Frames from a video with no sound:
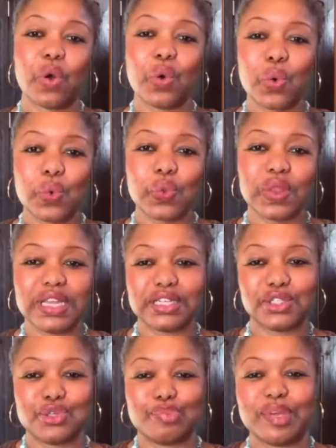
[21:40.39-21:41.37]
only
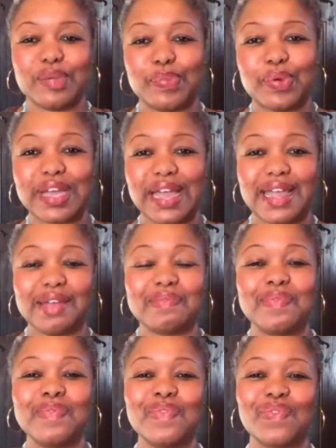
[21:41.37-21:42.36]
2 people came,
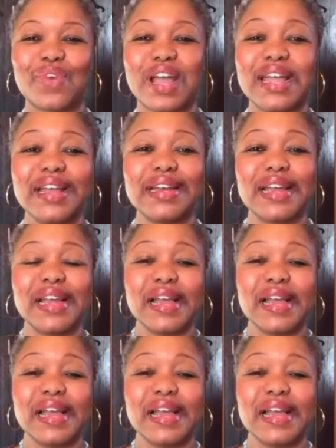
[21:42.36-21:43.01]
right?